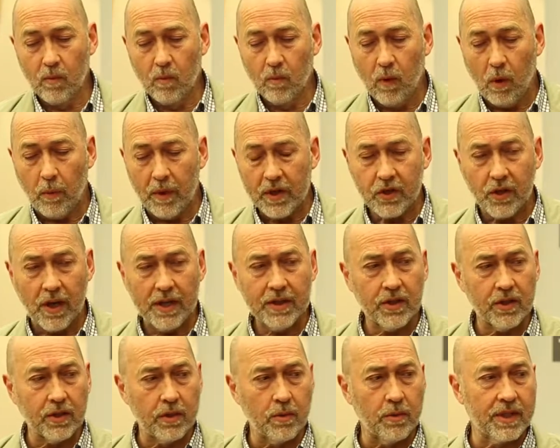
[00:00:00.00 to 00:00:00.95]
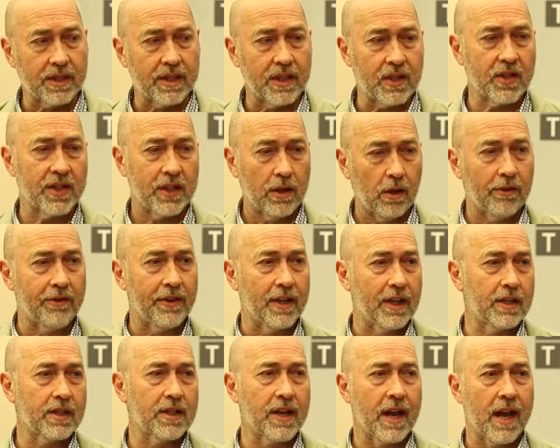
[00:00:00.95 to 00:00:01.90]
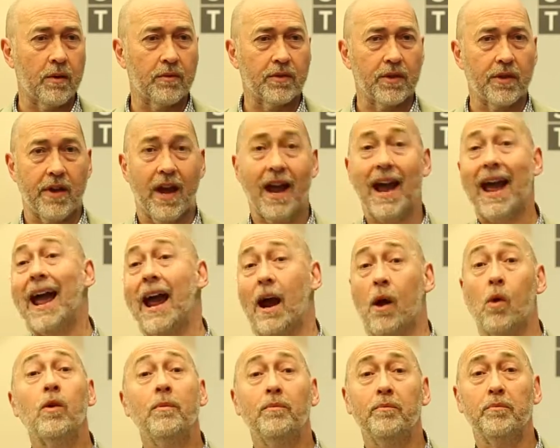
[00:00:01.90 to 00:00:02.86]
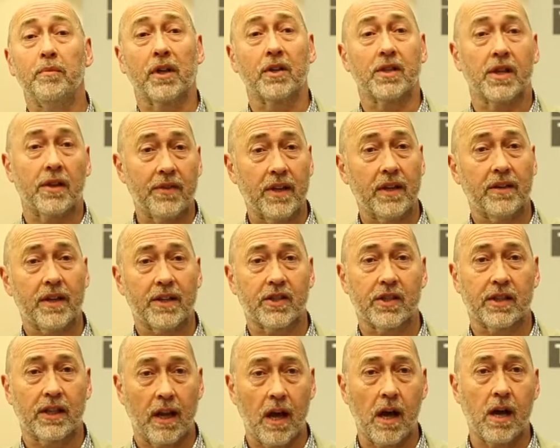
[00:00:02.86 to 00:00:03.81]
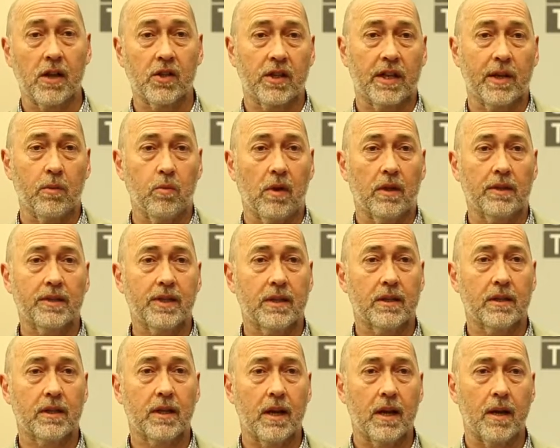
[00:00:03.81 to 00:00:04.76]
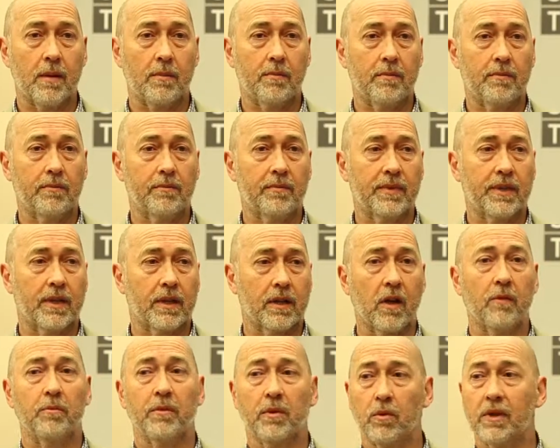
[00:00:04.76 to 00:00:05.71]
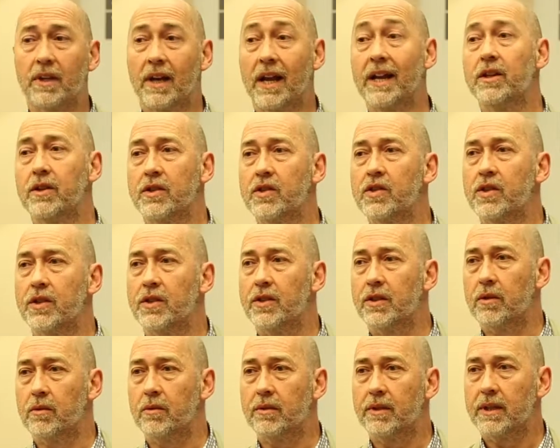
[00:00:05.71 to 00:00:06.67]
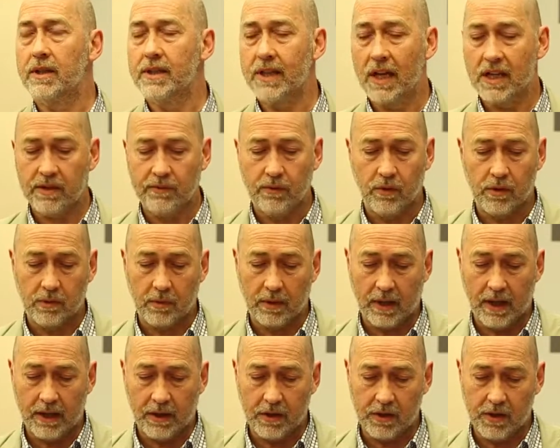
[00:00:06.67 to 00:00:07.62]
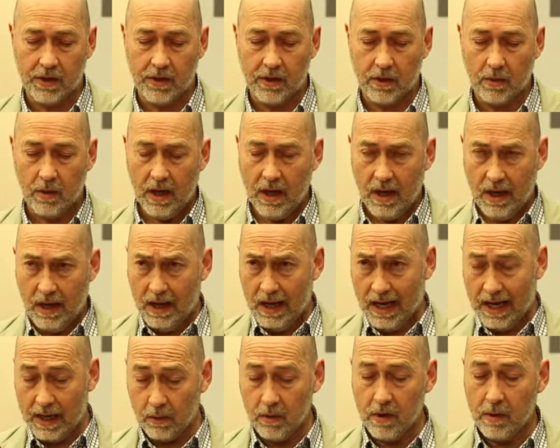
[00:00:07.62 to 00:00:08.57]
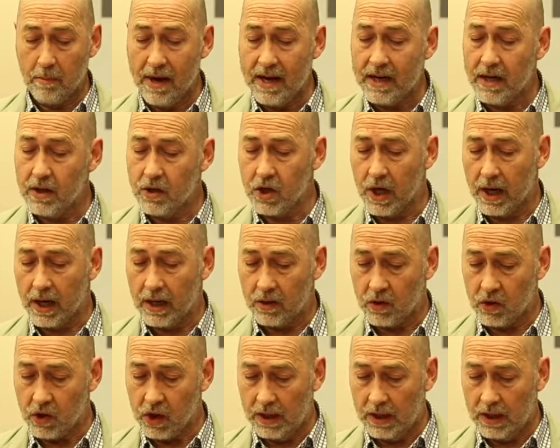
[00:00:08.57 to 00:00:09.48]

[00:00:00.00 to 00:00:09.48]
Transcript: What we tried to do was distill things down to the how, because I think that's largely what the government would like us to do and the task force would like us to do. How can we make a change?